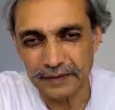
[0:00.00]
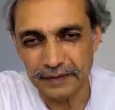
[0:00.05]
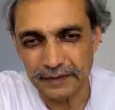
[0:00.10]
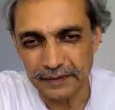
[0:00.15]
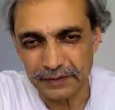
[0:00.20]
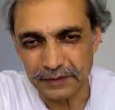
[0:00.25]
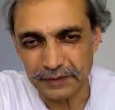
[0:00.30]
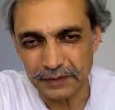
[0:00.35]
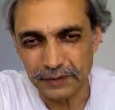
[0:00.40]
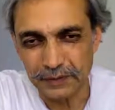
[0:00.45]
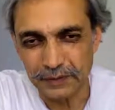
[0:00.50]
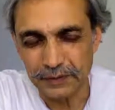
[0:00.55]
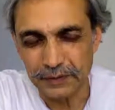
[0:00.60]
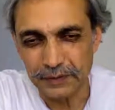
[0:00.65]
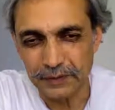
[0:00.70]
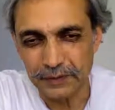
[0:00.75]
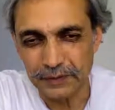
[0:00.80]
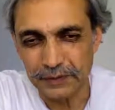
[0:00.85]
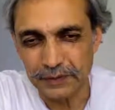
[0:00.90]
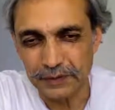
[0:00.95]

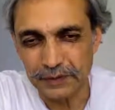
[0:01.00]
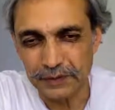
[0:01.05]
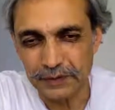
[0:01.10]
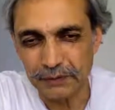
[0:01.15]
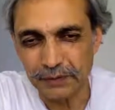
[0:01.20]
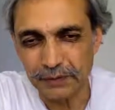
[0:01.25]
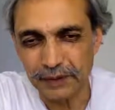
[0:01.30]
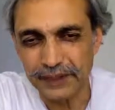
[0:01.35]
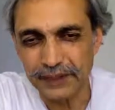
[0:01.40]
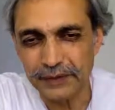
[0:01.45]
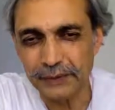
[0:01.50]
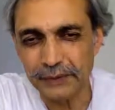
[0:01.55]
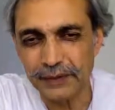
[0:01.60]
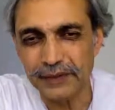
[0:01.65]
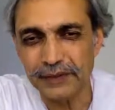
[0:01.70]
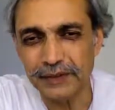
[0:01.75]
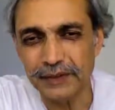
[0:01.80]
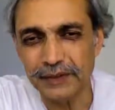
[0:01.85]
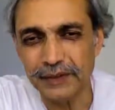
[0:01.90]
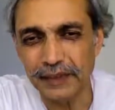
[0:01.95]
To complete
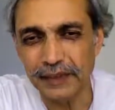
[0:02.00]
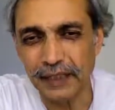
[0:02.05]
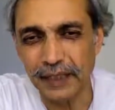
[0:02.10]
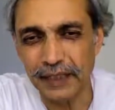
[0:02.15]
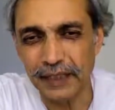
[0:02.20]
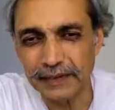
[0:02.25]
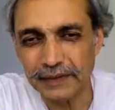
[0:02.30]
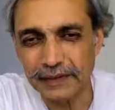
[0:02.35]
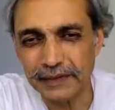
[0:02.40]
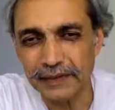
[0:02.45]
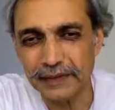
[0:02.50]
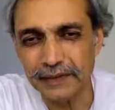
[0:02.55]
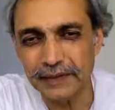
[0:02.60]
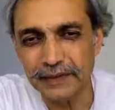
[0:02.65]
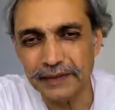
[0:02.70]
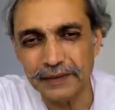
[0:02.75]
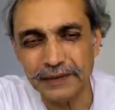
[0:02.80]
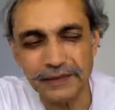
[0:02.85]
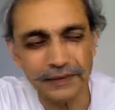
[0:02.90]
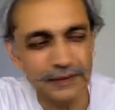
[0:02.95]
with
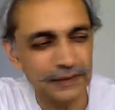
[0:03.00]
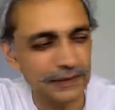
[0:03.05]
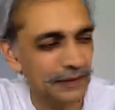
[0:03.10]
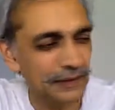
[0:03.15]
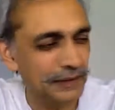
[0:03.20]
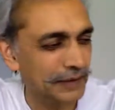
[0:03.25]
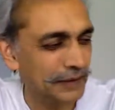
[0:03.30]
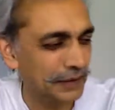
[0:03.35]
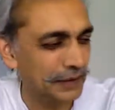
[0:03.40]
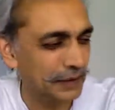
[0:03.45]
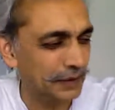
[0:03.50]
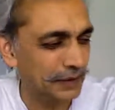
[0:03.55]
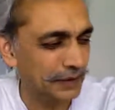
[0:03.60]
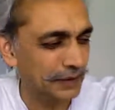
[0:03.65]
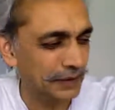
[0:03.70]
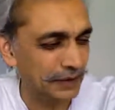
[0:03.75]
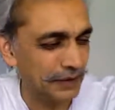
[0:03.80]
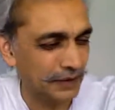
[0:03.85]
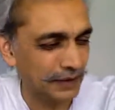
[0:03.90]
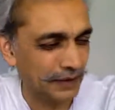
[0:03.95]
Gayatri's
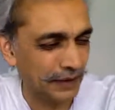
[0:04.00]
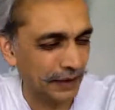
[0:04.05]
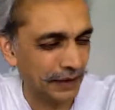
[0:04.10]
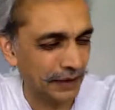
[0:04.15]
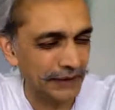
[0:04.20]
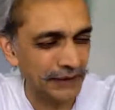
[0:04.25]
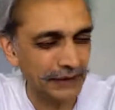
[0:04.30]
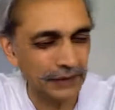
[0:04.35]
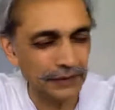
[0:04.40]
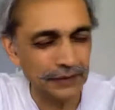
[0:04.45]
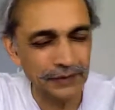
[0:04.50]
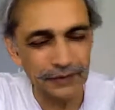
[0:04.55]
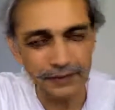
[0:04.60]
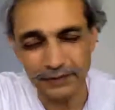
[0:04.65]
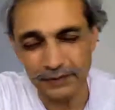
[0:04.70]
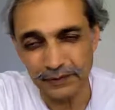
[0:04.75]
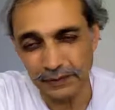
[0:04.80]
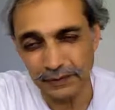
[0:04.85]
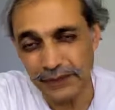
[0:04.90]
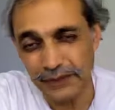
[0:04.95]
line of
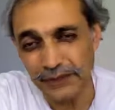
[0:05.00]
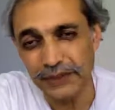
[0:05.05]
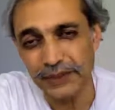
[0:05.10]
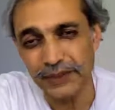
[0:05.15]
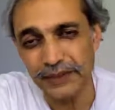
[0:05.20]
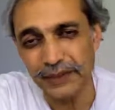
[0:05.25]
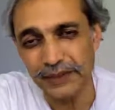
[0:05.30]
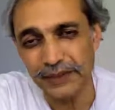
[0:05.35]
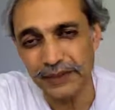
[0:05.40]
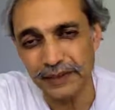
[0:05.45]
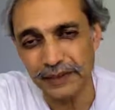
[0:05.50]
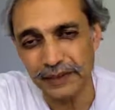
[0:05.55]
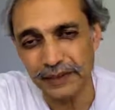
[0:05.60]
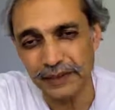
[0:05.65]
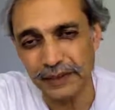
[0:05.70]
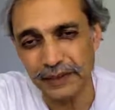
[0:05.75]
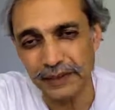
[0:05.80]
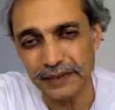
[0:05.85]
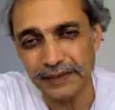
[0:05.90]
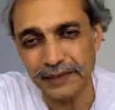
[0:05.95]
questioning there,
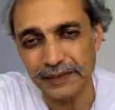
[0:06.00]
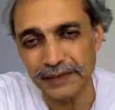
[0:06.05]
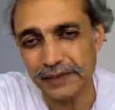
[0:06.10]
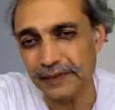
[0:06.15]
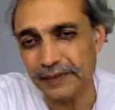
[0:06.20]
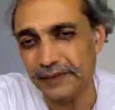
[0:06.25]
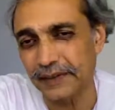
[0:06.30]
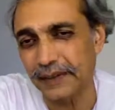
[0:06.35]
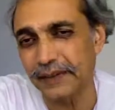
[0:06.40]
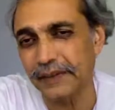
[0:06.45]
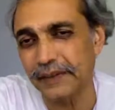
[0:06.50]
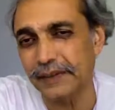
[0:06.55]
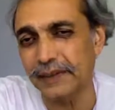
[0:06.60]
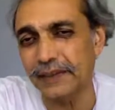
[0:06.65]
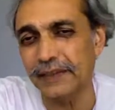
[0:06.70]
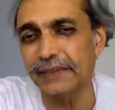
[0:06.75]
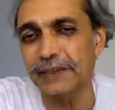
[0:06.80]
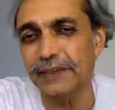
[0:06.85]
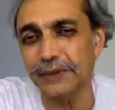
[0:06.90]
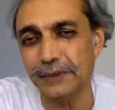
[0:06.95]
Gayatri says, I
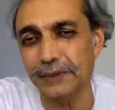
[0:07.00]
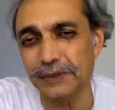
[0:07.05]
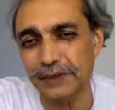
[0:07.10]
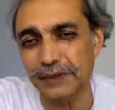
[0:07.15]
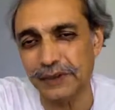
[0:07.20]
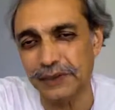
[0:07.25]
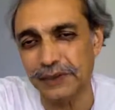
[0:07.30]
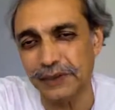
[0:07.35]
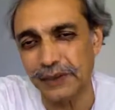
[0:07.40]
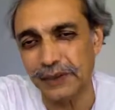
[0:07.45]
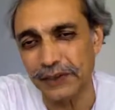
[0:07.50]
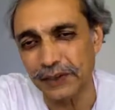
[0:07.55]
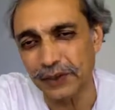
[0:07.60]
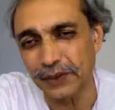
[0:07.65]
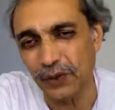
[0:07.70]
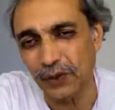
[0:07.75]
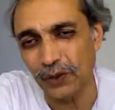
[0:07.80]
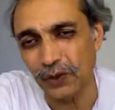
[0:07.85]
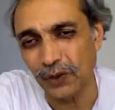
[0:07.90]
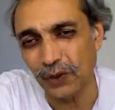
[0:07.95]
agree with you that the
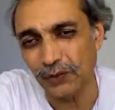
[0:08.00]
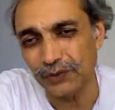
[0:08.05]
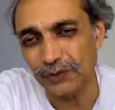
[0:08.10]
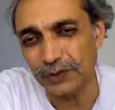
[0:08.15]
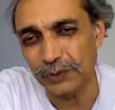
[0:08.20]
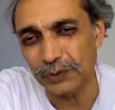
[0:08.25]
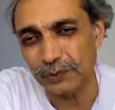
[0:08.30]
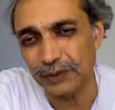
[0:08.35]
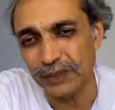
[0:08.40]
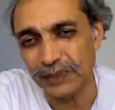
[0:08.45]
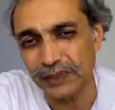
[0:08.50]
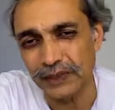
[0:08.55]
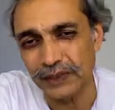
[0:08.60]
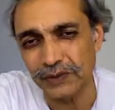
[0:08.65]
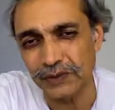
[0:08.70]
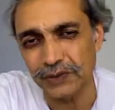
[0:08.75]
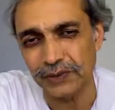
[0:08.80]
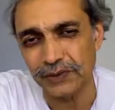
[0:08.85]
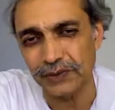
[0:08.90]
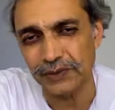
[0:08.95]
ego of
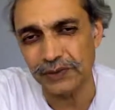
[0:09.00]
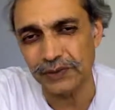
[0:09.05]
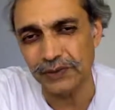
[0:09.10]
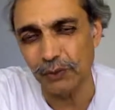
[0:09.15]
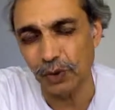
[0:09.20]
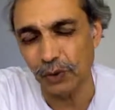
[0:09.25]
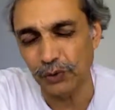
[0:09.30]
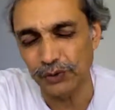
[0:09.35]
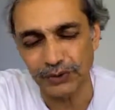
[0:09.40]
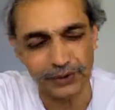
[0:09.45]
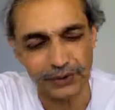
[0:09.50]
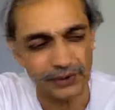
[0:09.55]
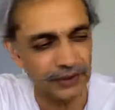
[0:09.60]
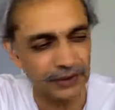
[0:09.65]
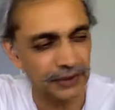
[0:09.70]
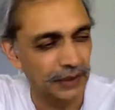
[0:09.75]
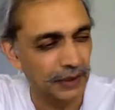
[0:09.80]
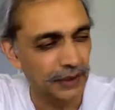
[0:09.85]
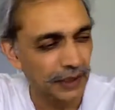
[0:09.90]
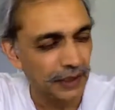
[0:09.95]
speech is the most
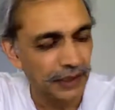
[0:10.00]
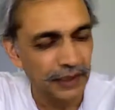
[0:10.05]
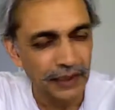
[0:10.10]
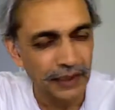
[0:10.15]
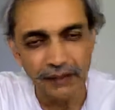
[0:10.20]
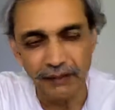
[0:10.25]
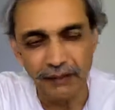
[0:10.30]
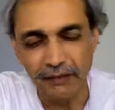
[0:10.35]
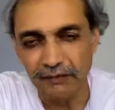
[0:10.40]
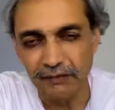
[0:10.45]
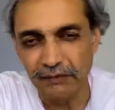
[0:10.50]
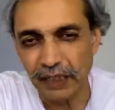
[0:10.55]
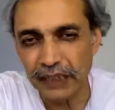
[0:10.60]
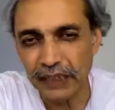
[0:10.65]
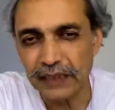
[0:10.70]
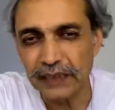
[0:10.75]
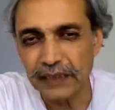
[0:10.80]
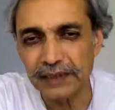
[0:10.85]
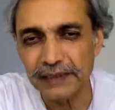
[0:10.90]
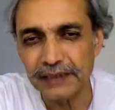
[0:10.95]

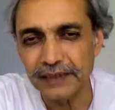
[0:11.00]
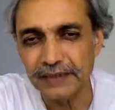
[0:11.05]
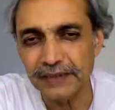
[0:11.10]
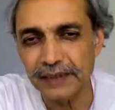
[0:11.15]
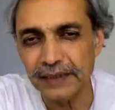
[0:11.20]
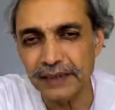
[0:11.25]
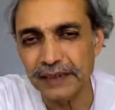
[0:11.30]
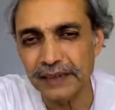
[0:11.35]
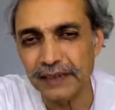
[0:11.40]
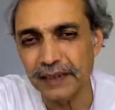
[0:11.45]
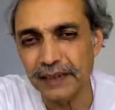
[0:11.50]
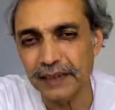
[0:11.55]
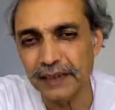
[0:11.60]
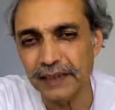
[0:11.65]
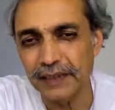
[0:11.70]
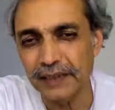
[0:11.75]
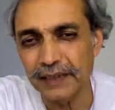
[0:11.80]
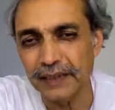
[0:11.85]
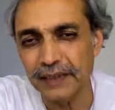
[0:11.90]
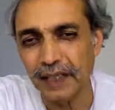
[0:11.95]
violent one,
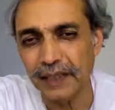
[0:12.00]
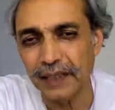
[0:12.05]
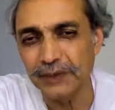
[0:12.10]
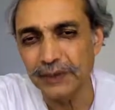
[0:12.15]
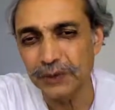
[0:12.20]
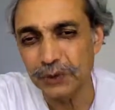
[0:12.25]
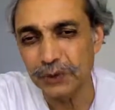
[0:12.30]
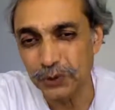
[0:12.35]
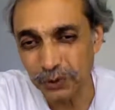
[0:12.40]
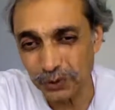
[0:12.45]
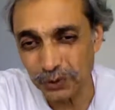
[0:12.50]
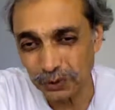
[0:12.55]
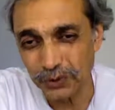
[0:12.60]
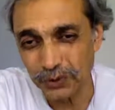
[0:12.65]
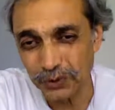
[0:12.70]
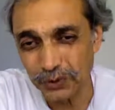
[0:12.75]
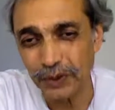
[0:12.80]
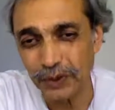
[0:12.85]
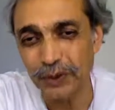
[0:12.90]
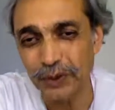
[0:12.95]
and I
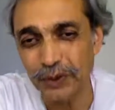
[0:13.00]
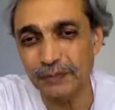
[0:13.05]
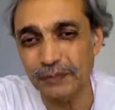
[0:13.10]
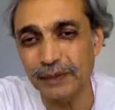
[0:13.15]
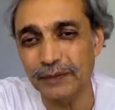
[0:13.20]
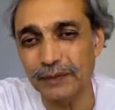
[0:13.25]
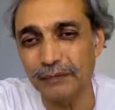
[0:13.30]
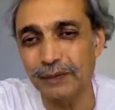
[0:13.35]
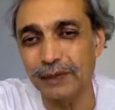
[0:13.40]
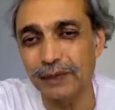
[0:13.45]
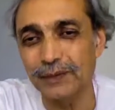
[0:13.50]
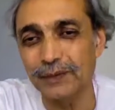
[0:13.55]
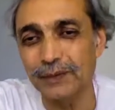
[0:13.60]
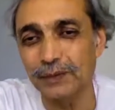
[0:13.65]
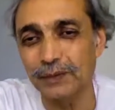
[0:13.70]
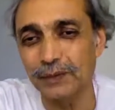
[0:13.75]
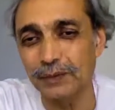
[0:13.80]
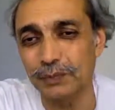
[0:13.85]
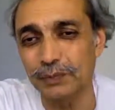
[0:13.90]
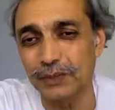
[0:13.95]
do hurt people
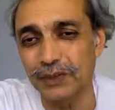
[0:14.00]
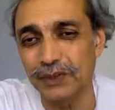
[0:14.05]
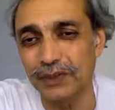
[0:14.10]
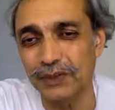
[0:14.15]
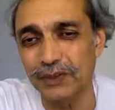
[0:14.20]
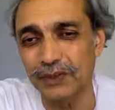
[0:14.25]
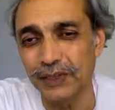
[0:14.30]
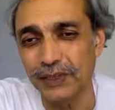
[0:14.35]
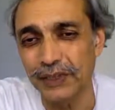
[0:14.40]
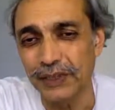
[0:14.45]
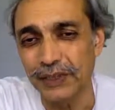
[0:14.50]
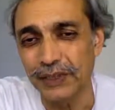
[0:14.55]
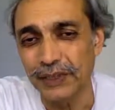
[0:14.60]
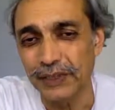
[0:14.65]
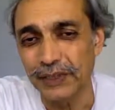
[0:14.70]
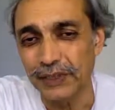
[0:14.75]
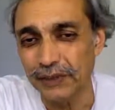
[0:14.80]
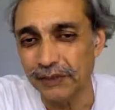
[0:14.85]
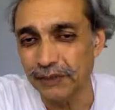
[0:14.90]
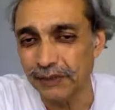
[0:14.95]
through speech,
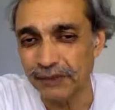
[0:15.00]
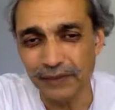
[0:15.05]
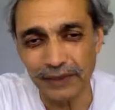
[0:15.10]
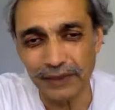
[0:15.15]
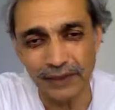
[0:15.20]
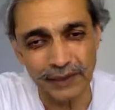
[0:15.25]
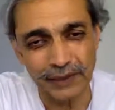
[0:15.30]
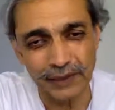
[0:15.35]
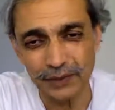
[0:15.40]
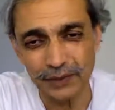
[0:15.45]
even when I do